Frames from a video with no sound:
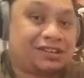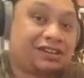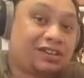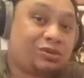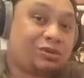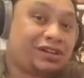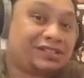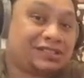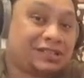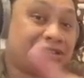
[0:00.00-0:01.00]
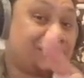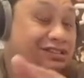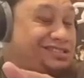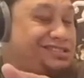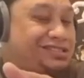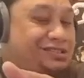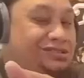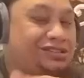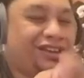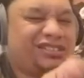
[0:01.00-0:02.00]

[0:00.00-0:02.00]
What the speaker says: another Waiata, another song.